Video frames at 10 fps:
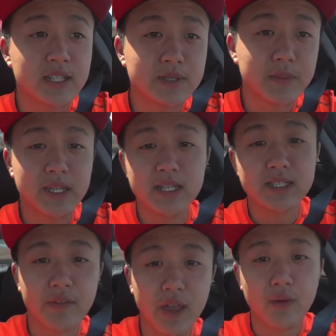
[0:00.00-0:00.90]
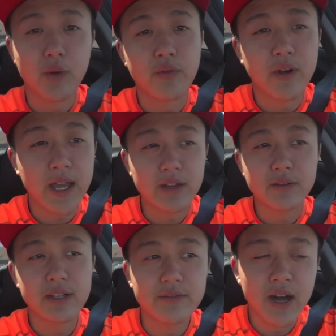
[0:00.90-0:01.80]
Just because of a
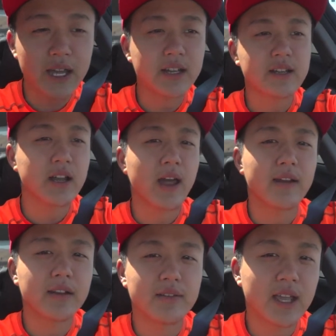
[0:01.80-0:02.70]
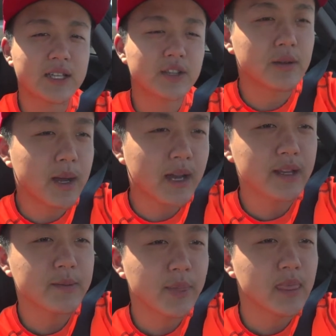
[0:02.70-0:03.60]
refinery fire, I don't know if you guys heard about
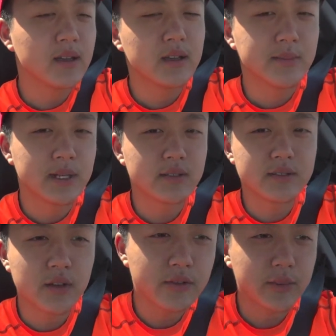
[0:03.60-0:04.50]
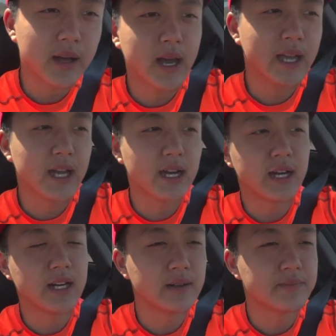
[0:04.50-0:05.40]
it, but it was over by
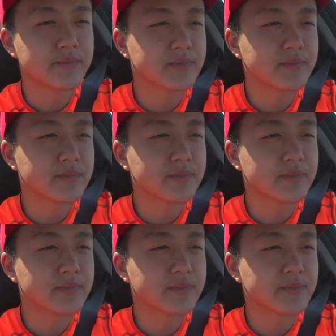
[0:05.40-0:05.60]
um,